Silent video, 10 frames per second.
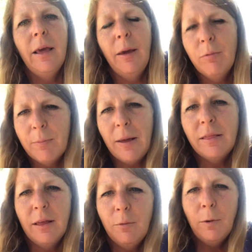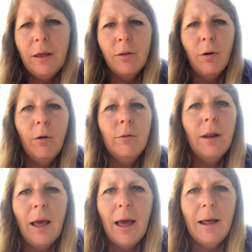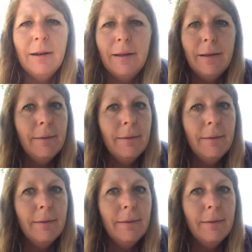He was about 10 weeks old, had